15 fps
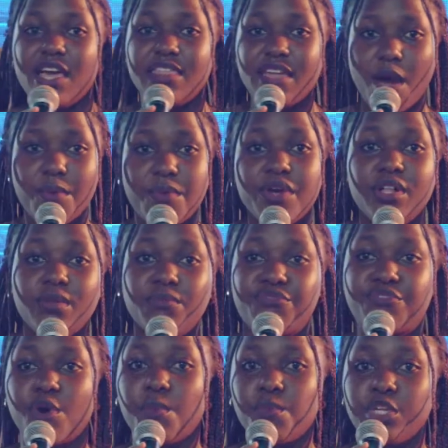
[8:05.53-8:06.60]
the realm
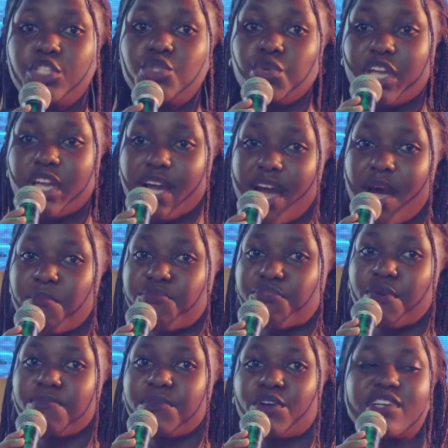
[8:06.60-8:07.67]
from which we come
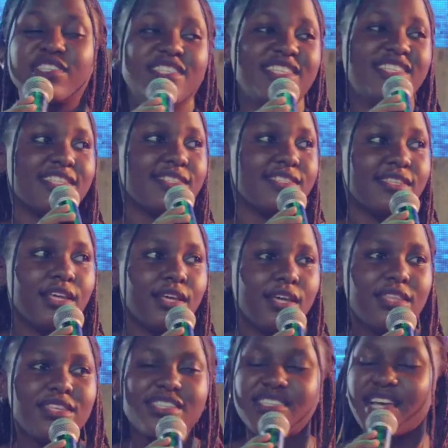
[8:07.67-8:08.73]
from, because this is
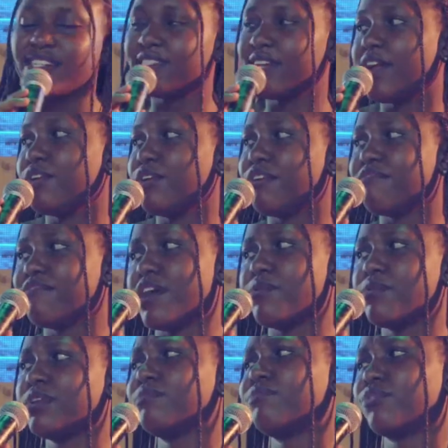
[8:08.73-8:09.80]
a shadow of the
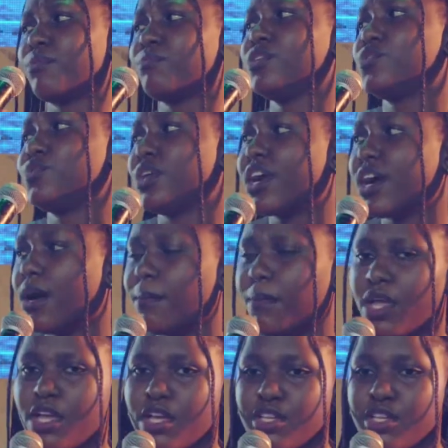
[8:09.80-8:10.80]
realm from which we come.